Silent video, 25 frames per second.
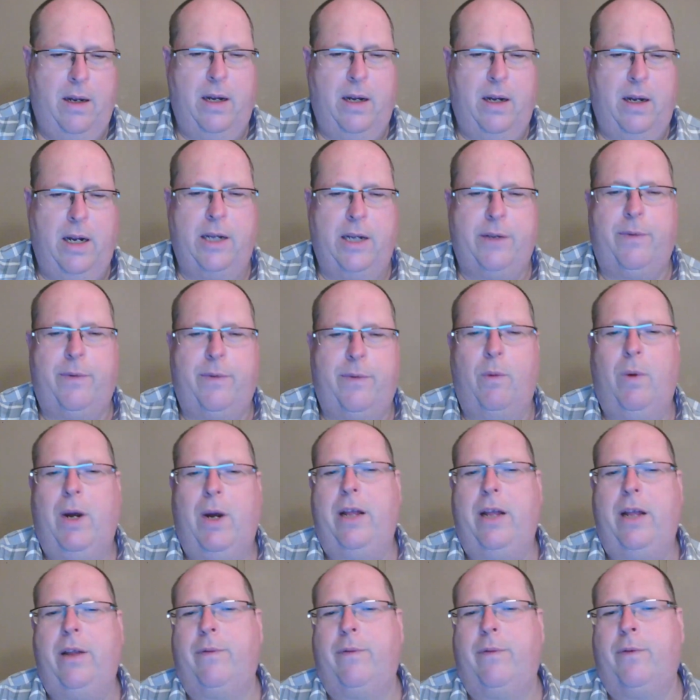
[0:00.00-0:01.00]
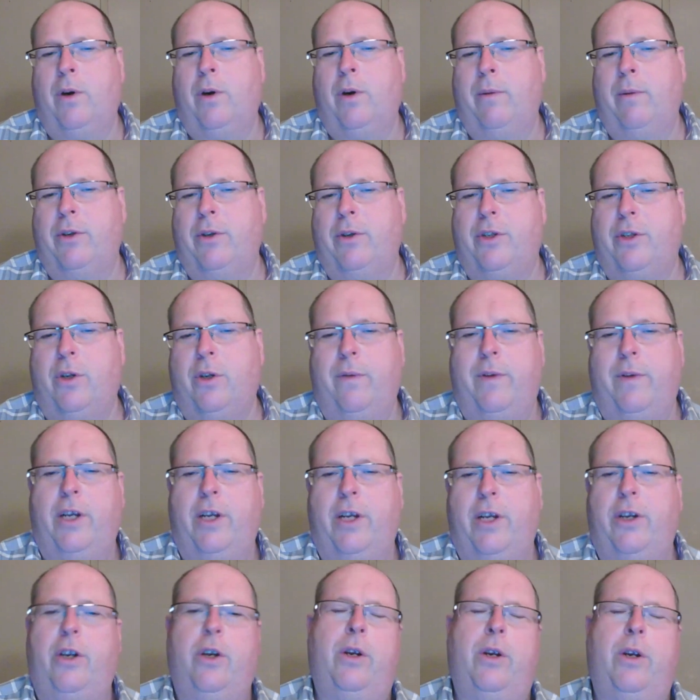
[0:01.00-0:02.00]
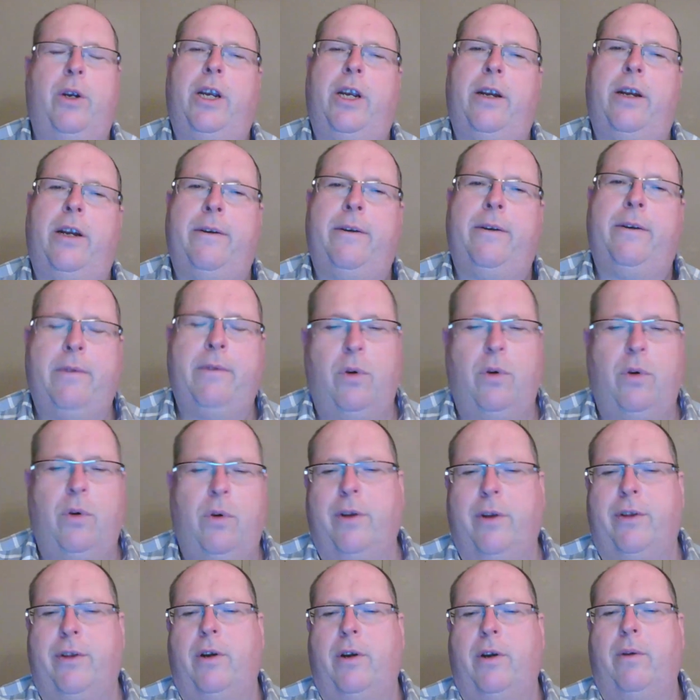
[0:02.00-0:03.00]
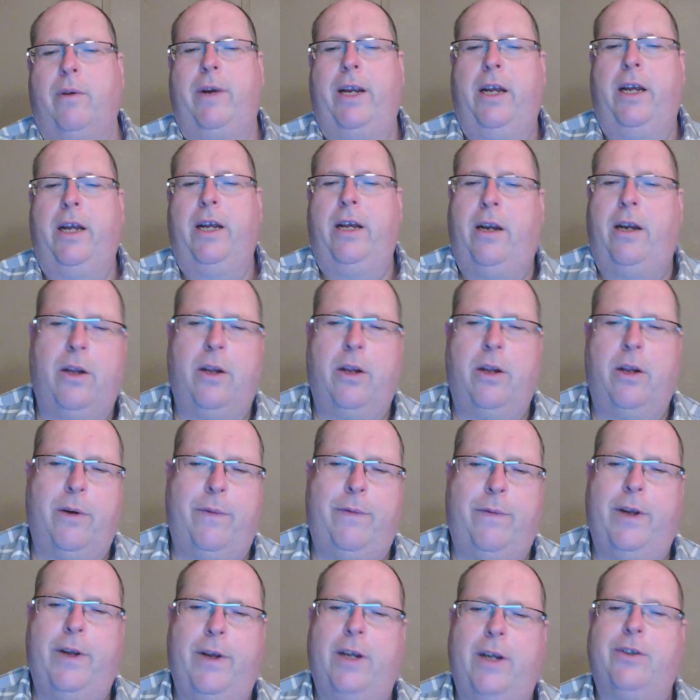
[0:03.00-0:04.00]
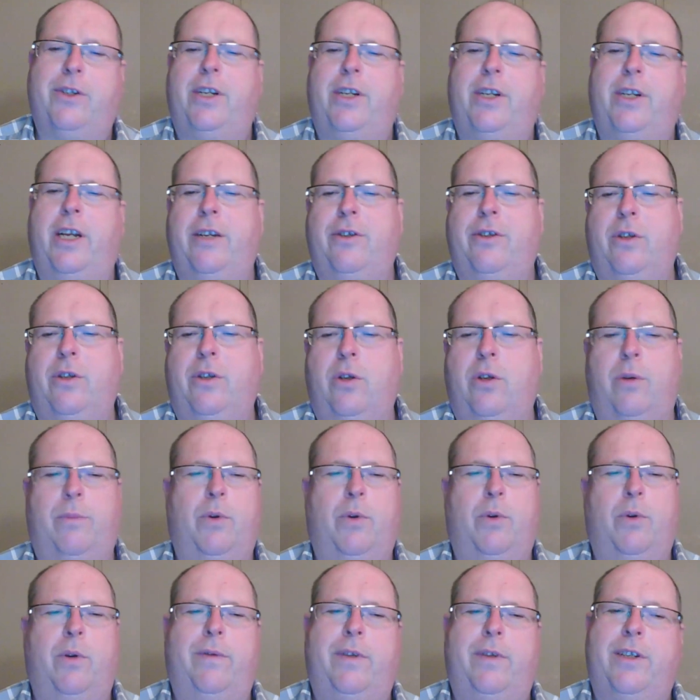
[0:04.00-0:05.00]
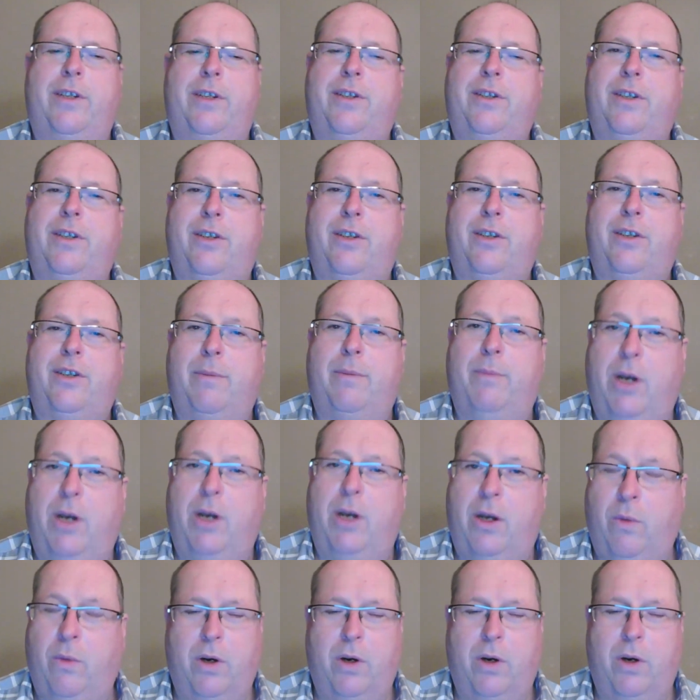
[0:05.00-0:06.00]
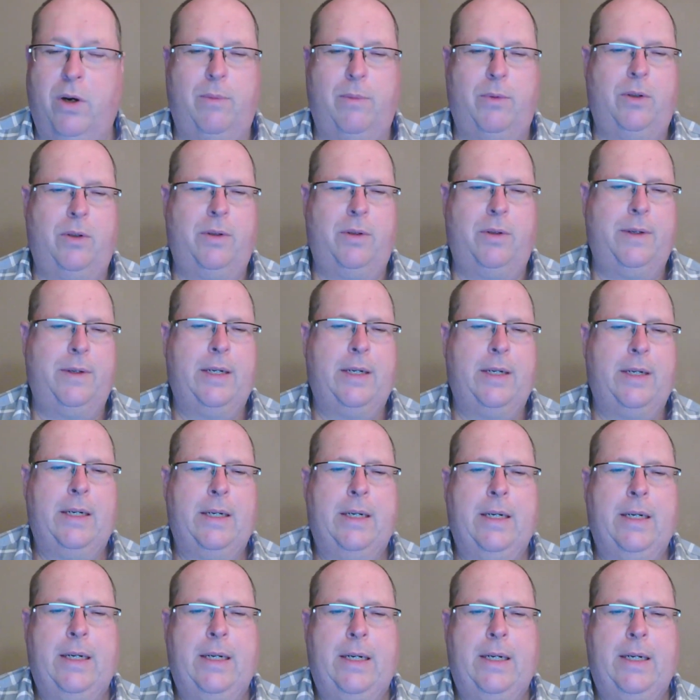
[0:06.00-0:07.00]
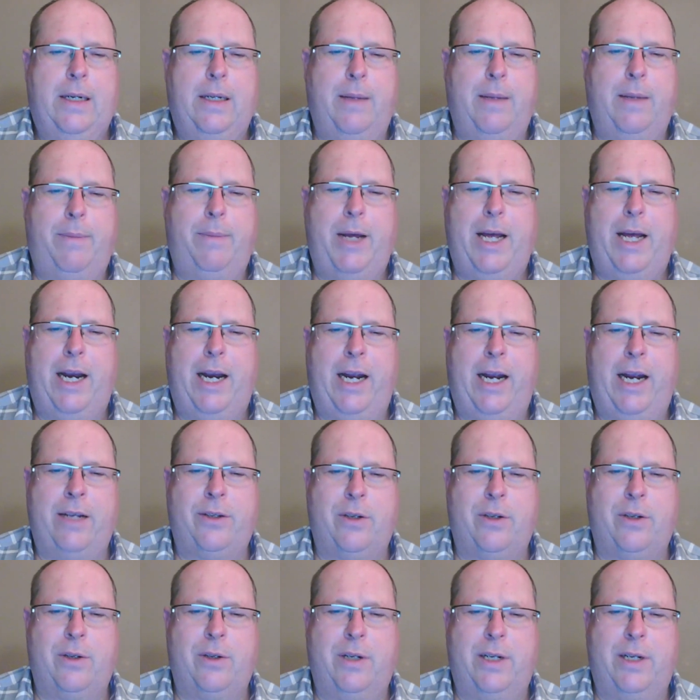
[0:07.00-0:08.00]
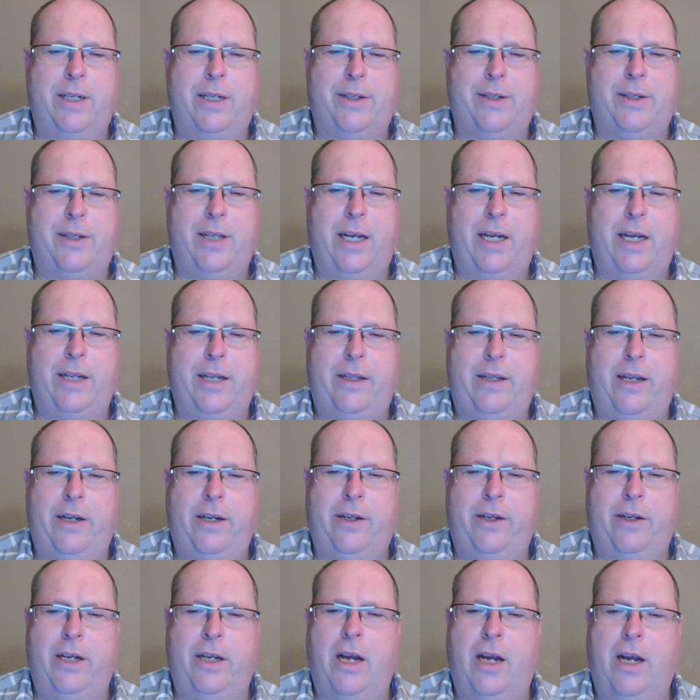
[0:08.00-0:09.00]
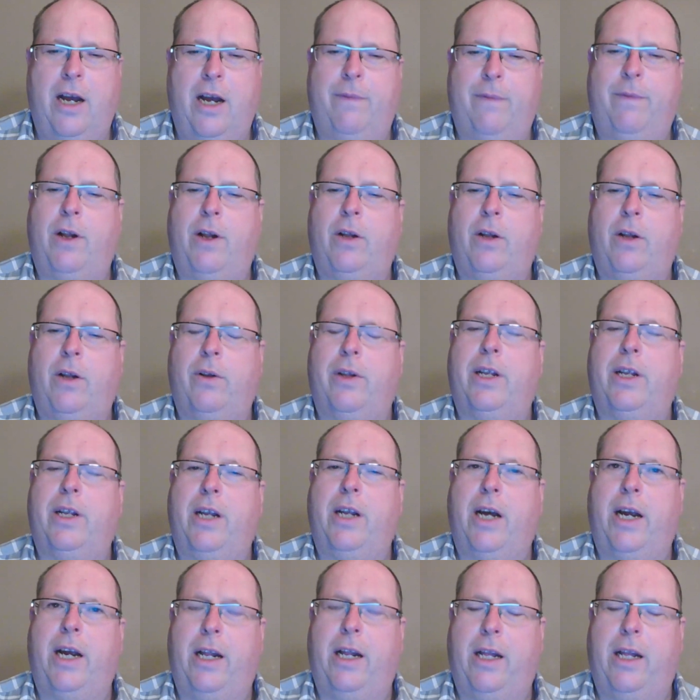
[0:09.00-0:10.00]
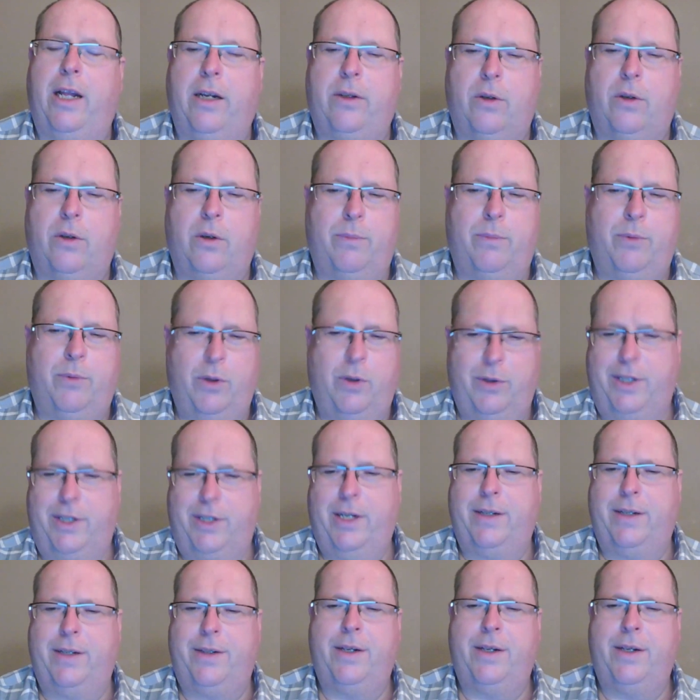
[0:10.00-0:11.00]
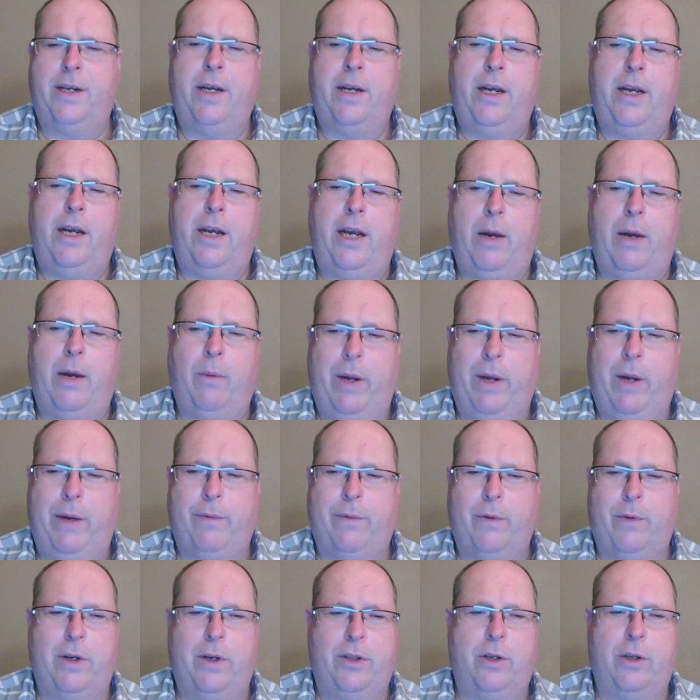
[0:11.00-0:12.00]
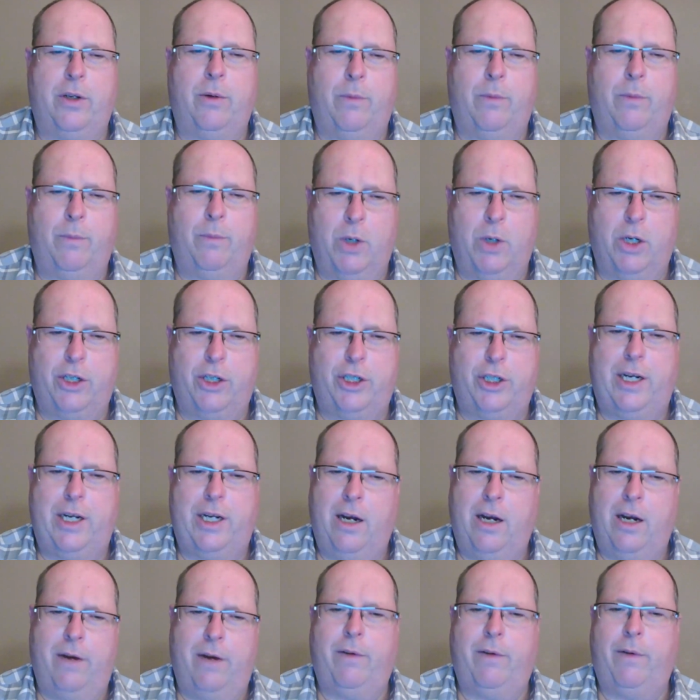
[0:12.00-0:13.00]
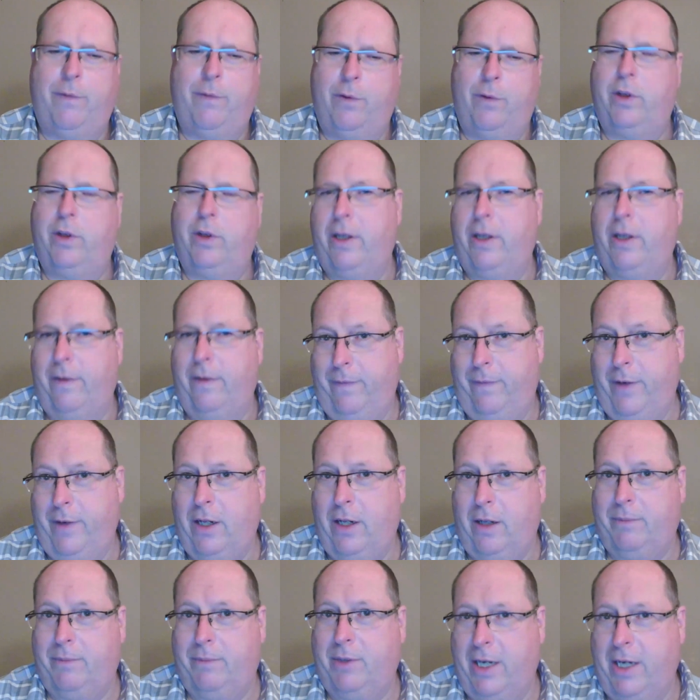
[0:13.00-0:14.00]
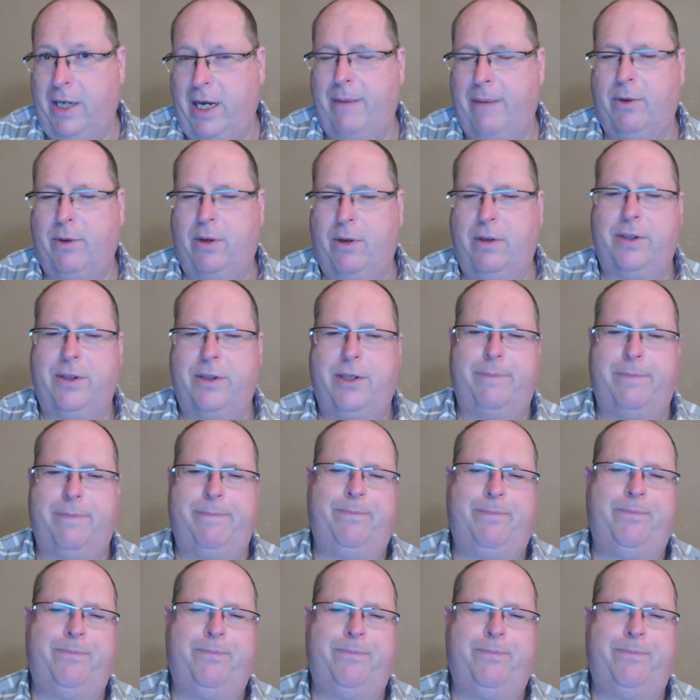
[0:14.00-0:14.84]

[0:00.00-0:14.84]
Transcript: As for why the former Soviet Union, North Korea, and other failed states don't prove this system unworkable, the pat answer is that they did not follow the dialectical process and wait for it to emerge out of a fully developed capitalism.